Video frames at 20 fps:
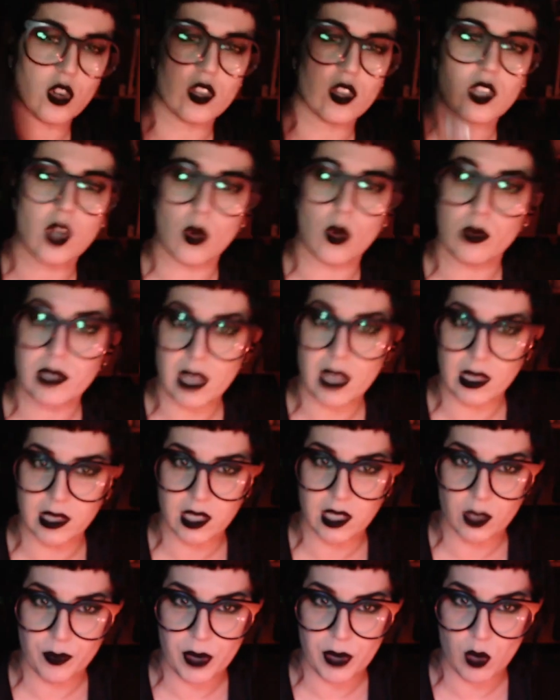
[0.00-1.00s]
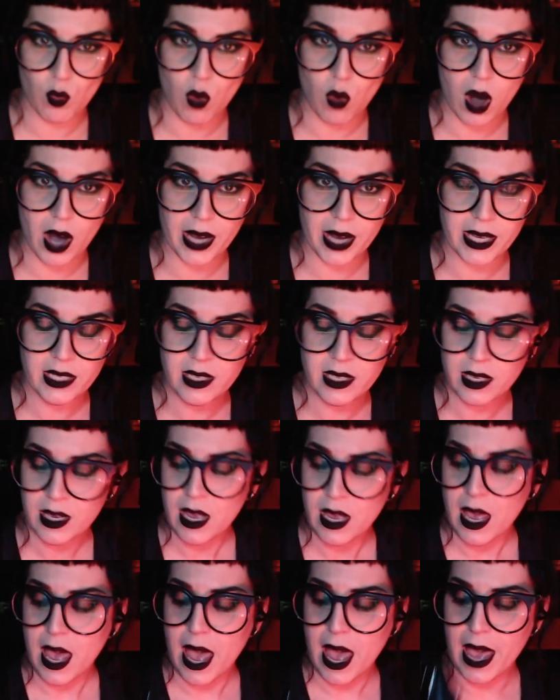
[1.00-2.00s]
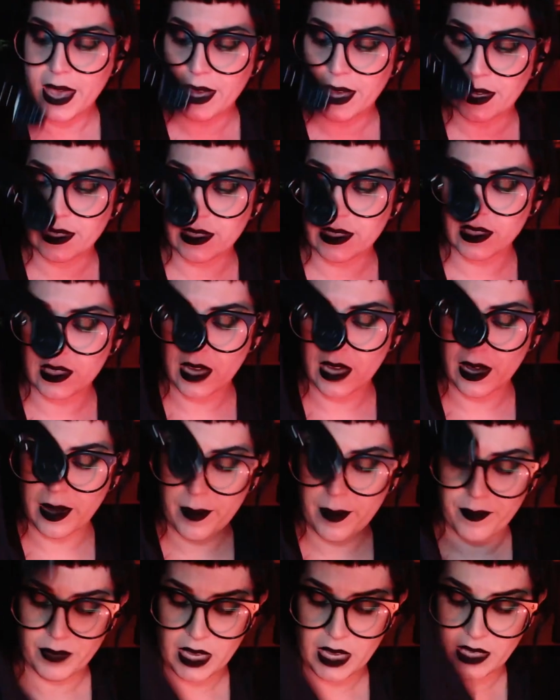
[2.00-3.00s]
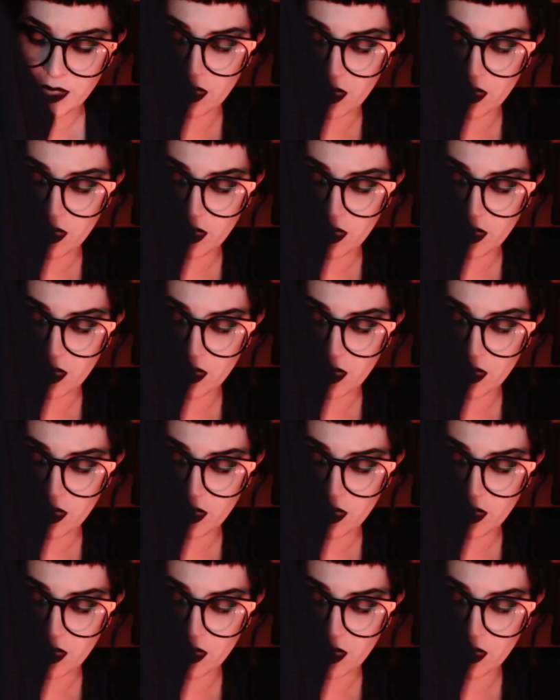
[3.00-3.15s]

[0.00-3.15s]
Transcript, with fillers: goes a little bit wide and um, it, has